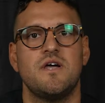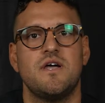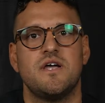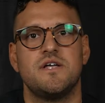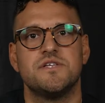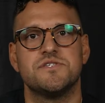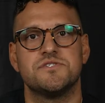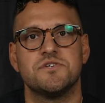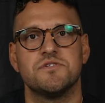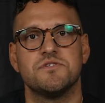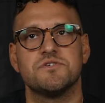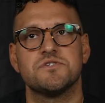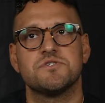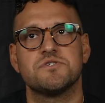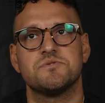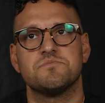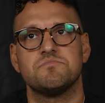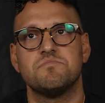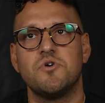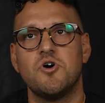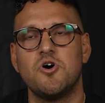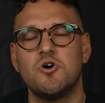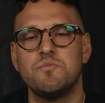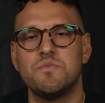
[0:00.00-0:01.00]
And so, there's this
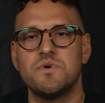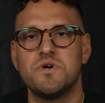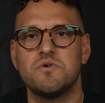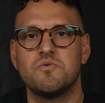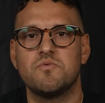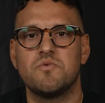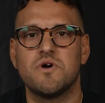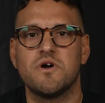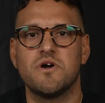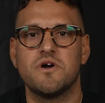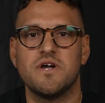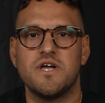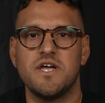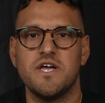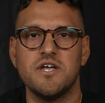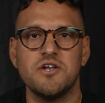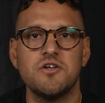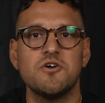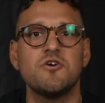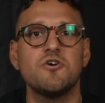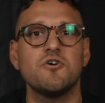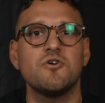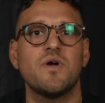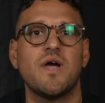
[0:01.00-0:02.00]
moment where, in
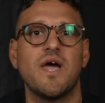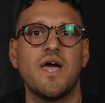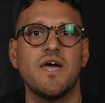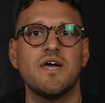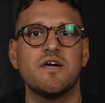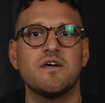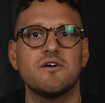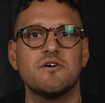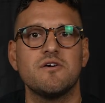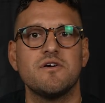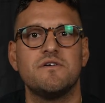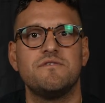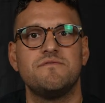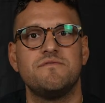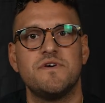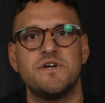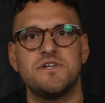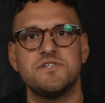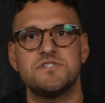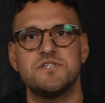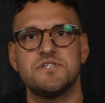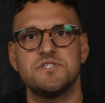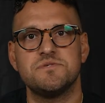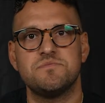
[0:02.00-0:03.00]
her anger and
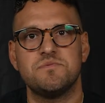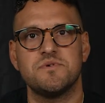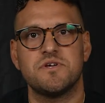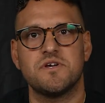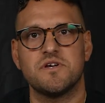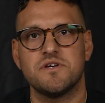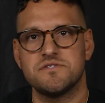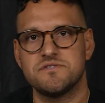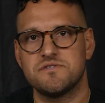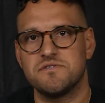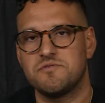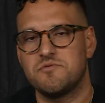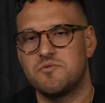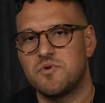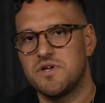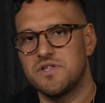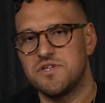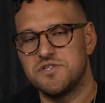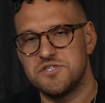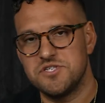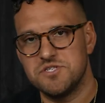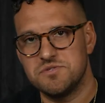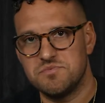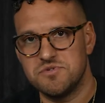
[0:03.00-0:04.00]
vengeance because of the way
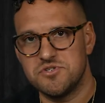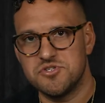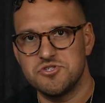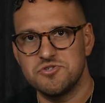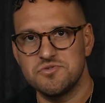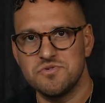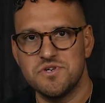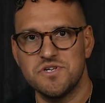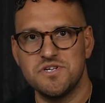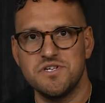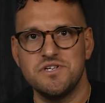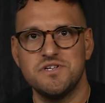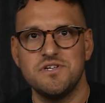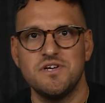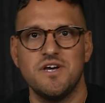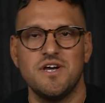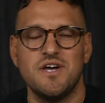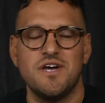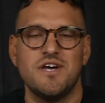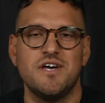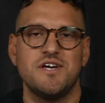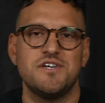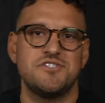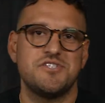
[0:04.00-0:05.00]
that she's been treated,
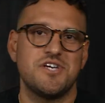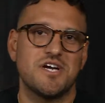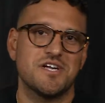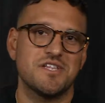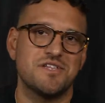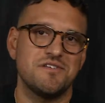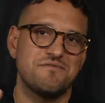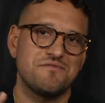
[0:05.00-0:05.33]
she actually